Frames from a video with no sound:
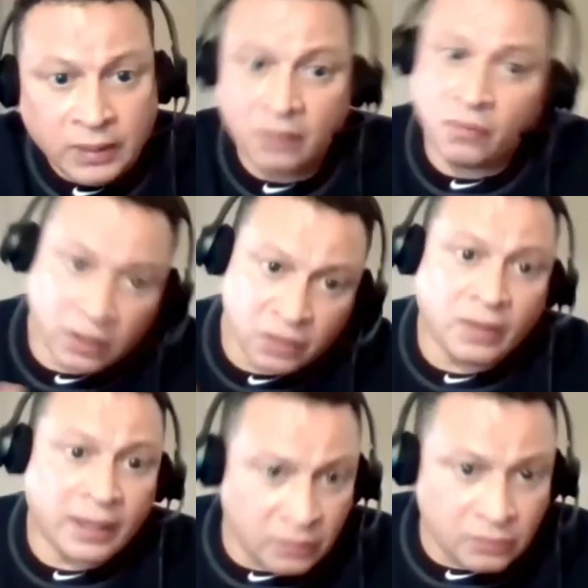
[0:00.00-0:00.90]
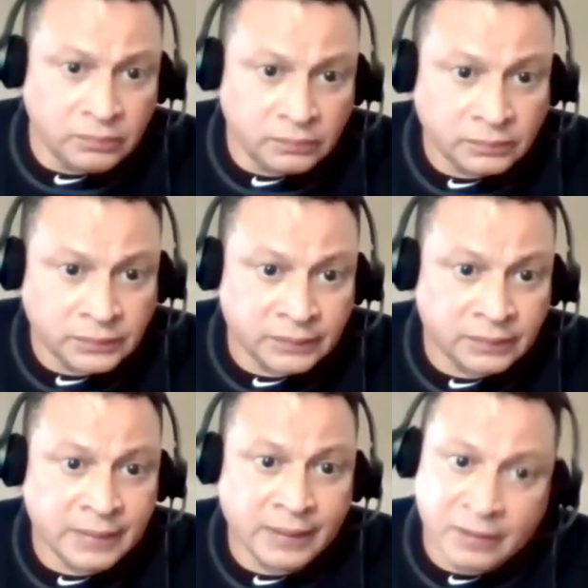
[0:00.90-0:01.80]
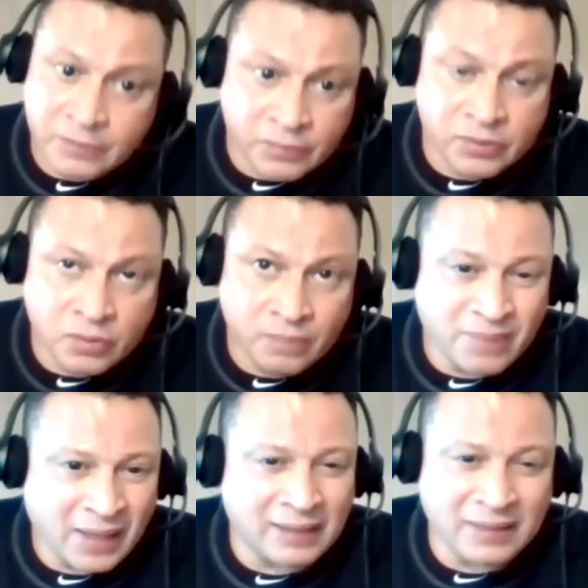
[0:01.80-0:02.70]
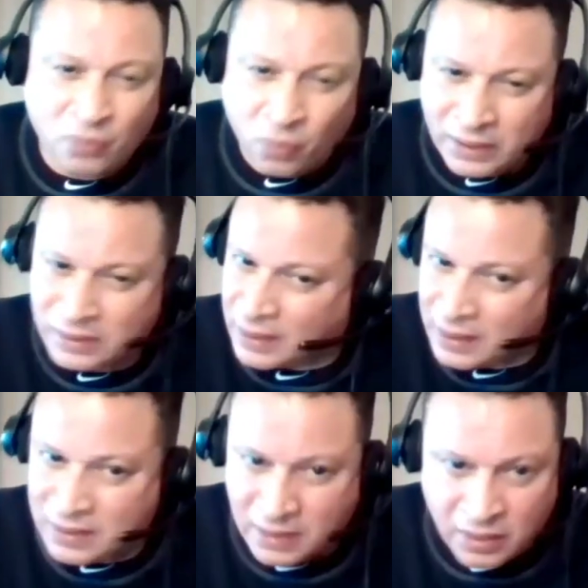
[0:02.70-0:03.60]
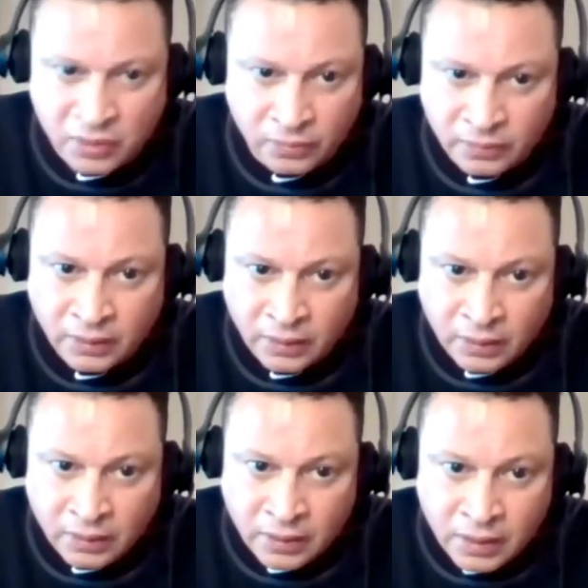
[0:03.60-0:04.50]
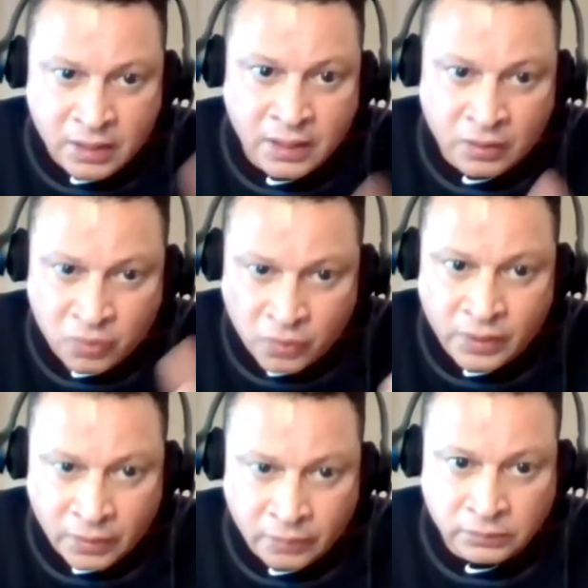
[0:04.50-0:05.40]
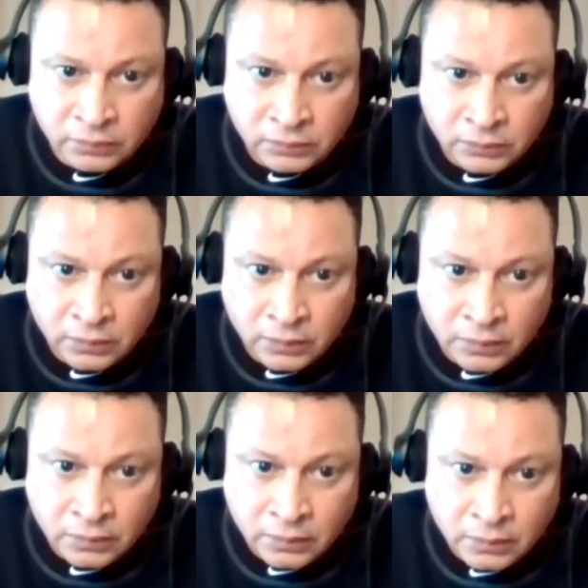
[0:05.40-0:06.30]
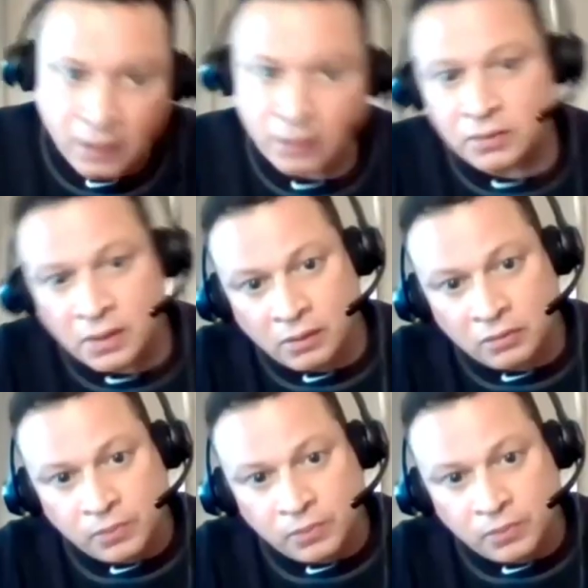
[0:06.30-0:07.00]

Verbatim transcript: you gotta work your way through. You know what I mean? That's but I think once they see you in there doing you, they're gonna they're gonna